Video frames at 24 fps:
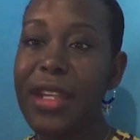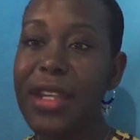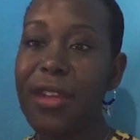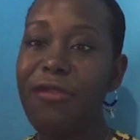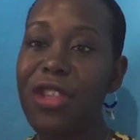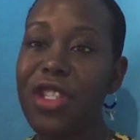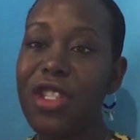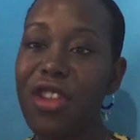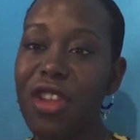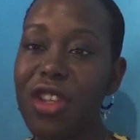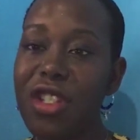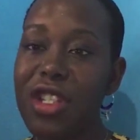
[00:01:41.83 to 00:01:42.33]

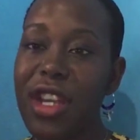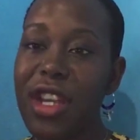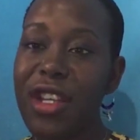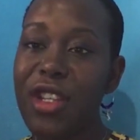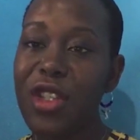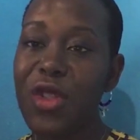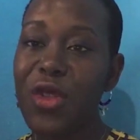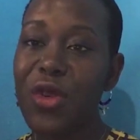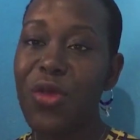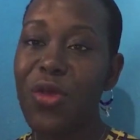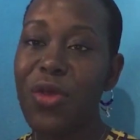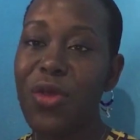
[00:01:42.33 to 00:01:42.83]
research
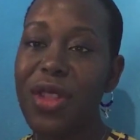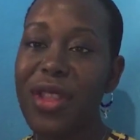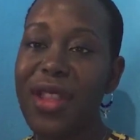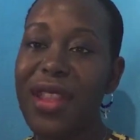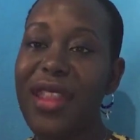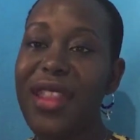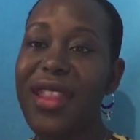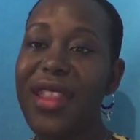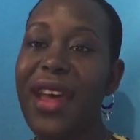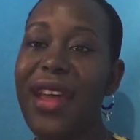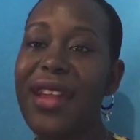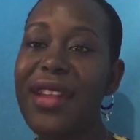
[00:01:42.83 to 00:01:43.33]
has shown
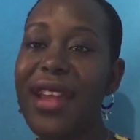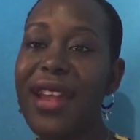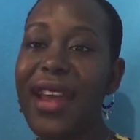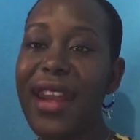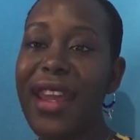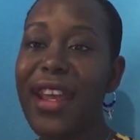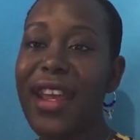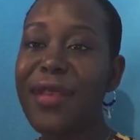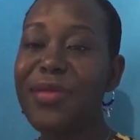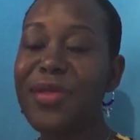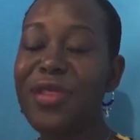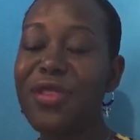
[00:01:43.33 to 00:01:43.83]
that
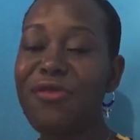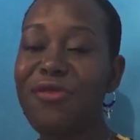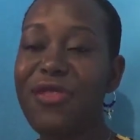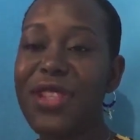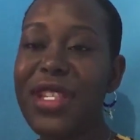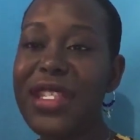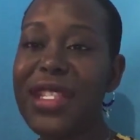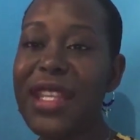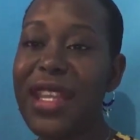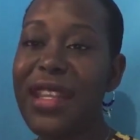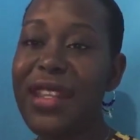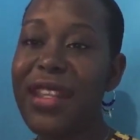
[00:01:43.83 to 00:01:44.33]
that helps to
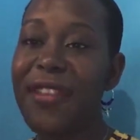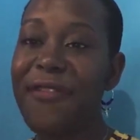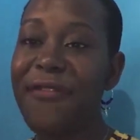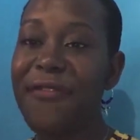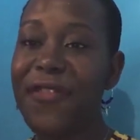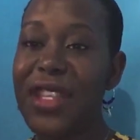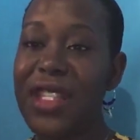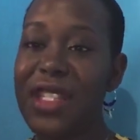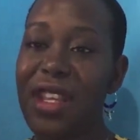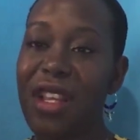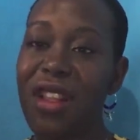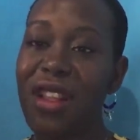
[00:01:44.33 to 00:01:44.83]
reset the
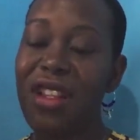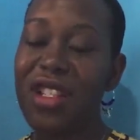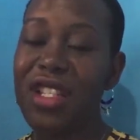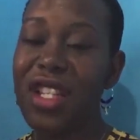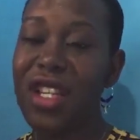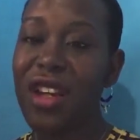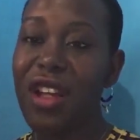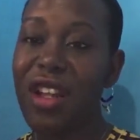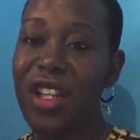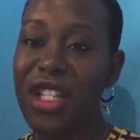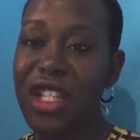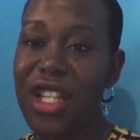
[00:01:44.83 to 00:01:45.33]

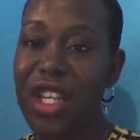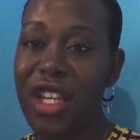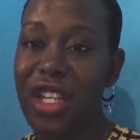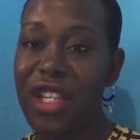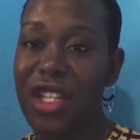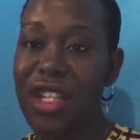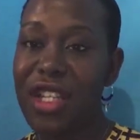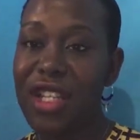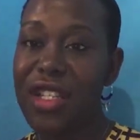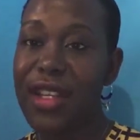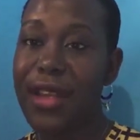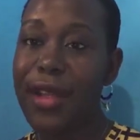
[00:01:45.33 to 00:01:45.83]
physiological
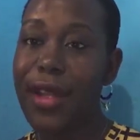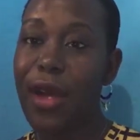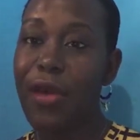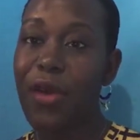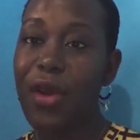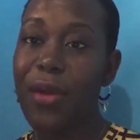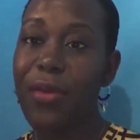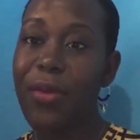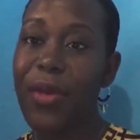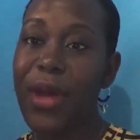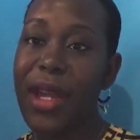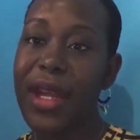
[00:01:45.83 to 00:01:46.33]
changes that
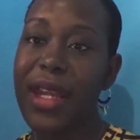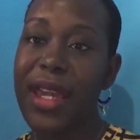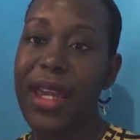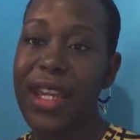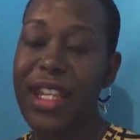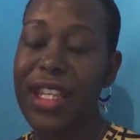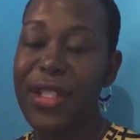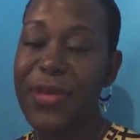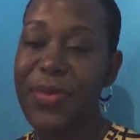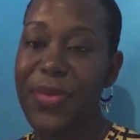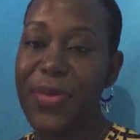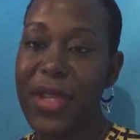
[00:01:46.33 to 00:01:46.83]
our body
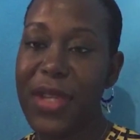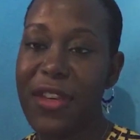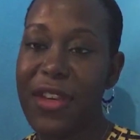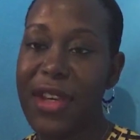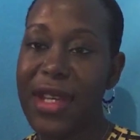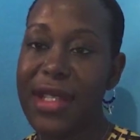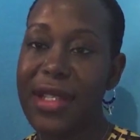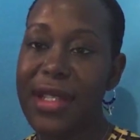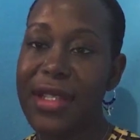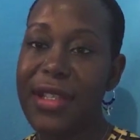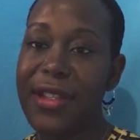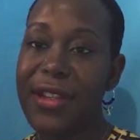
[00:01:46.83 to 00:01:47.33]

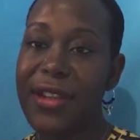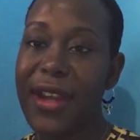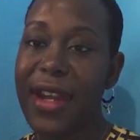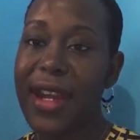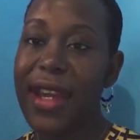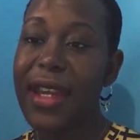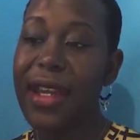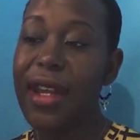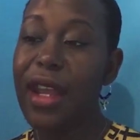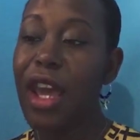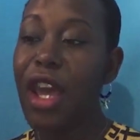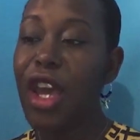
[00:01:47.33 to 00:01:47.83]
experience,
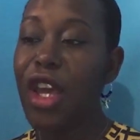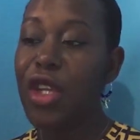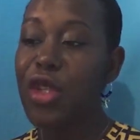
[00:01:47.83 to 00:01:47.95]
right?